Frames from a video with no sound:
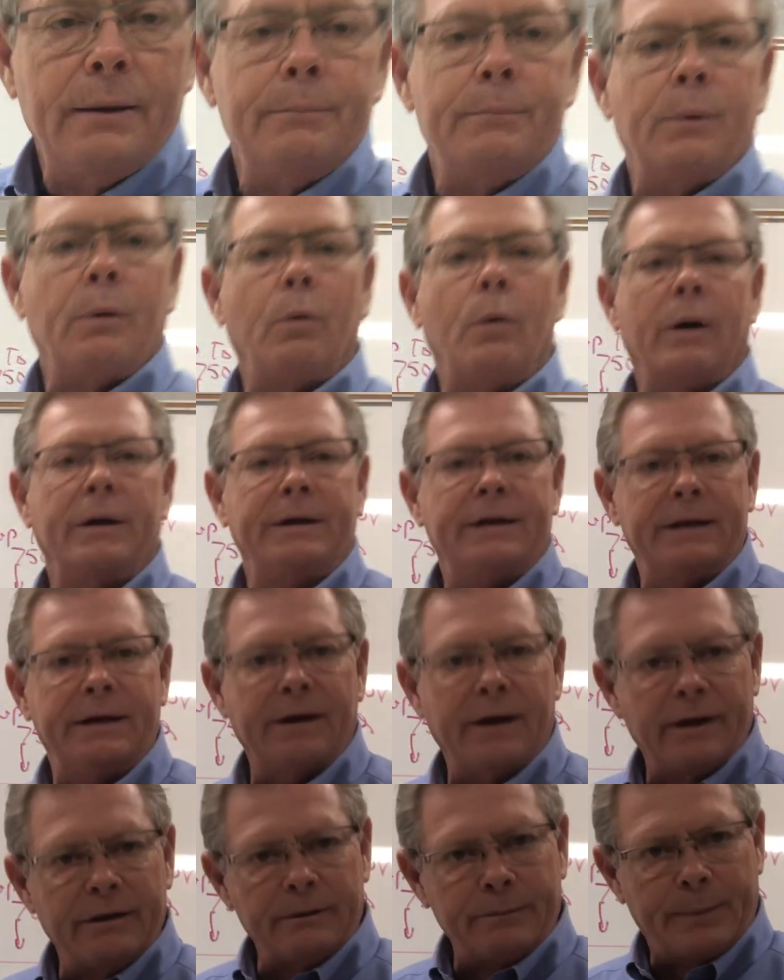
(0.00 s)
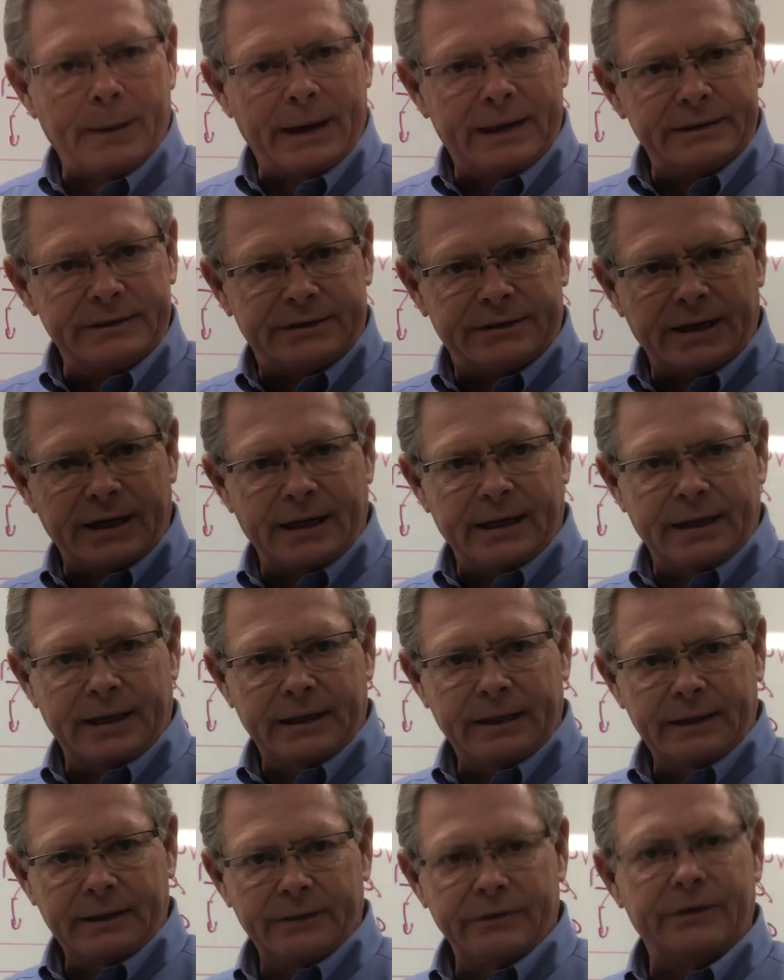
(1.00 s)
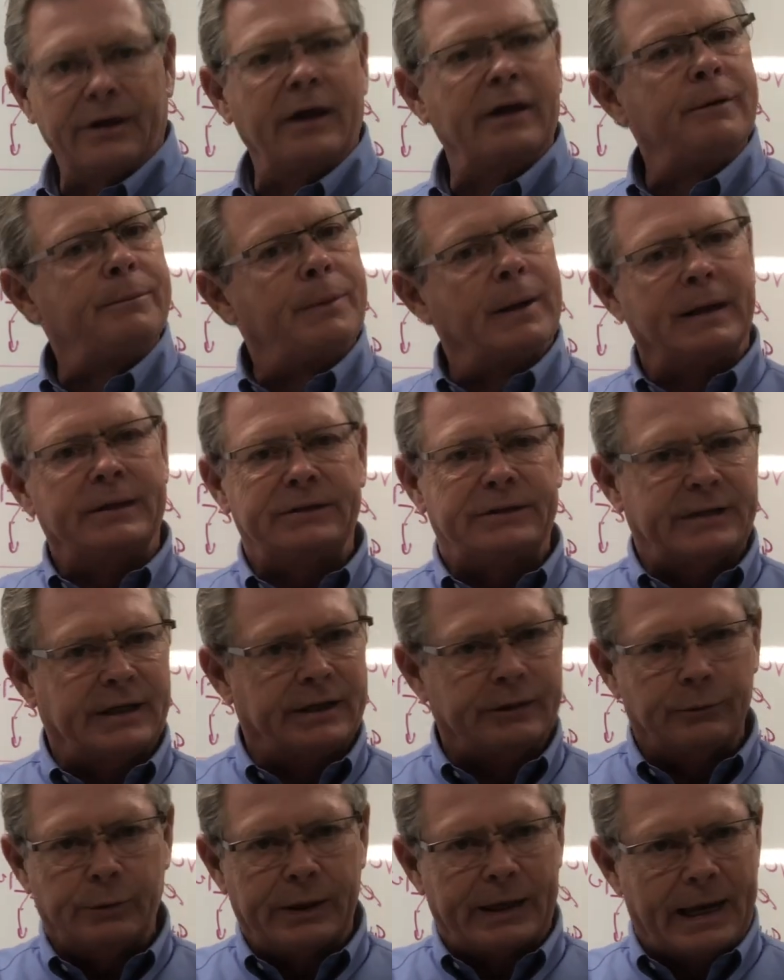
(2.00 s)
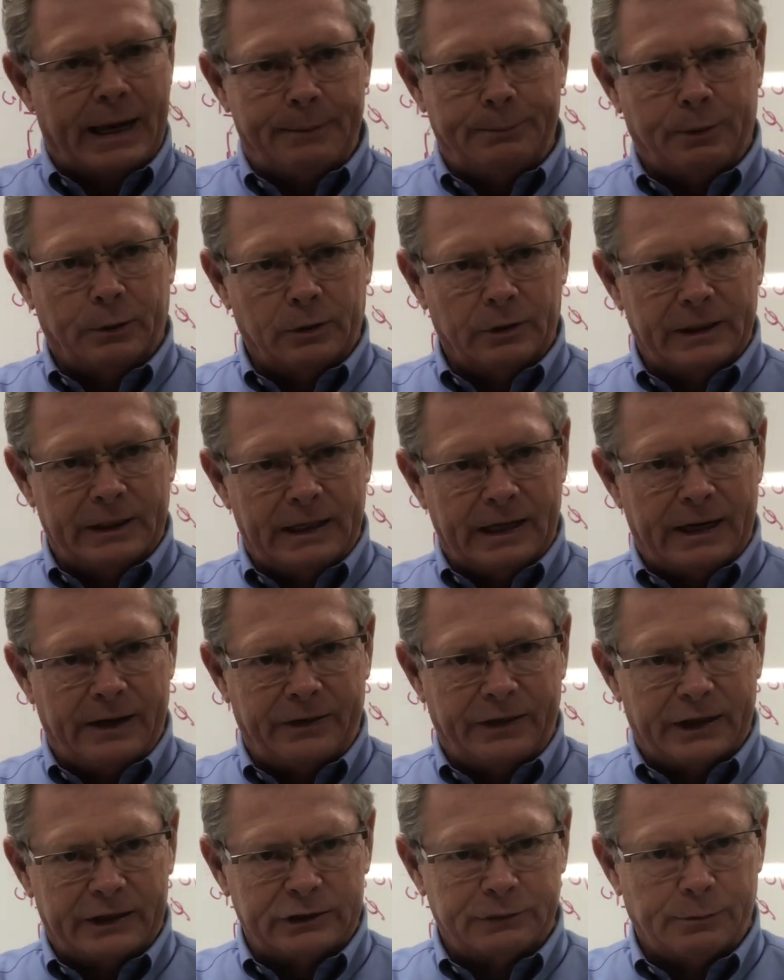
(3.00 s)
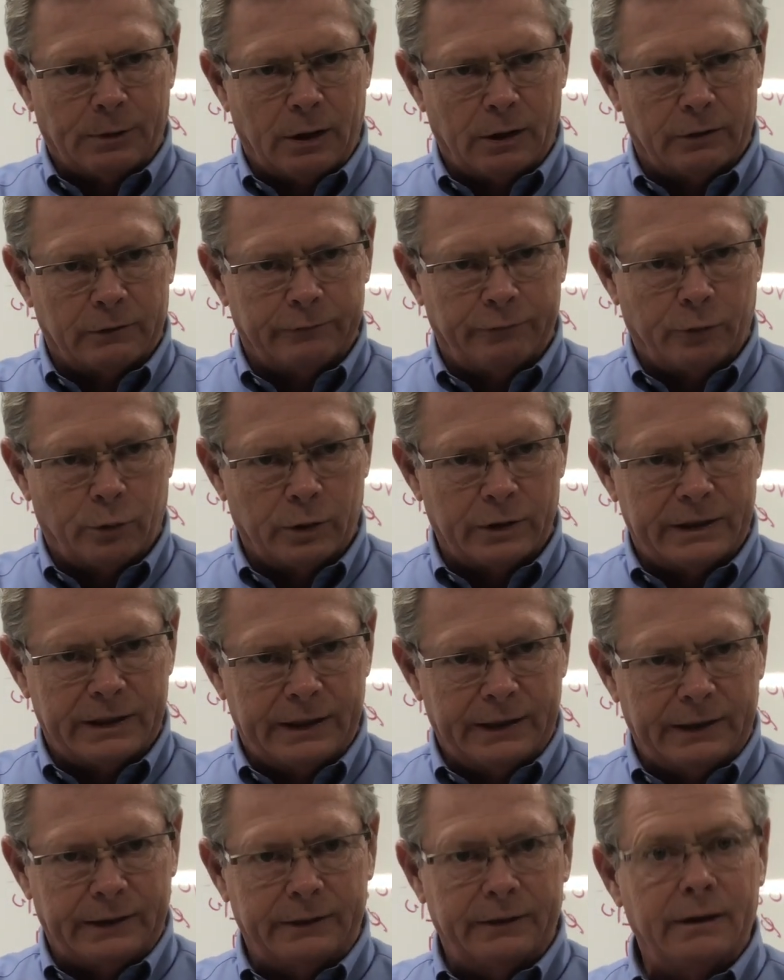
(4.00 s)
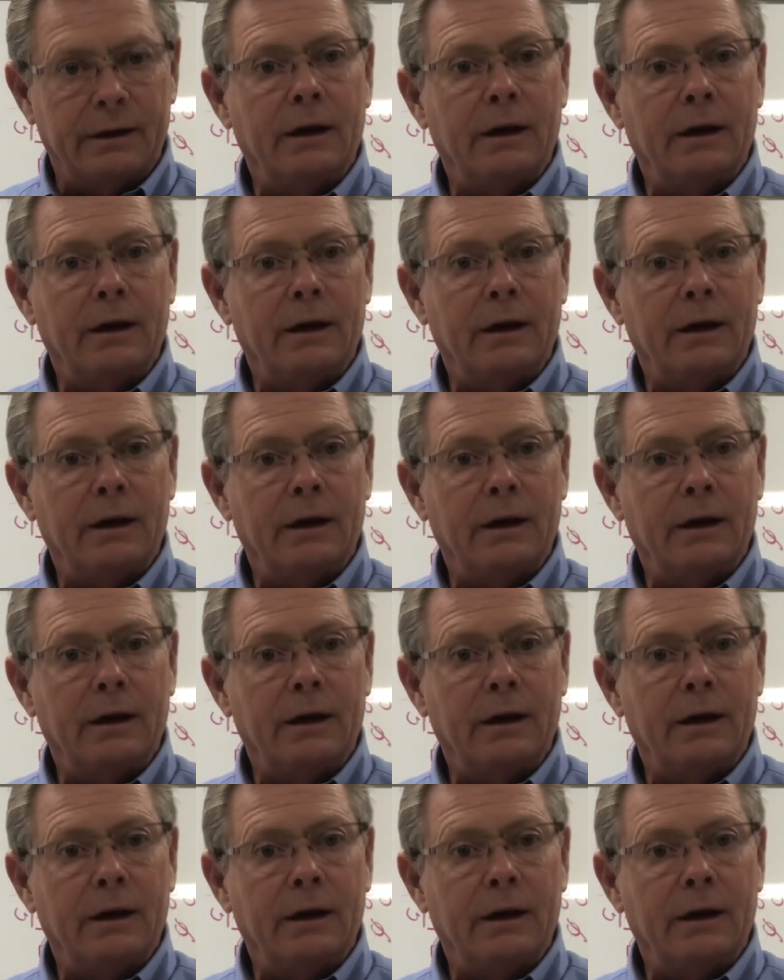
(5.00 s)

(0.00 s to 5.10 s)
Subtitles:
But what did the other page say? The other page says we can't pull in anything smaller than 14.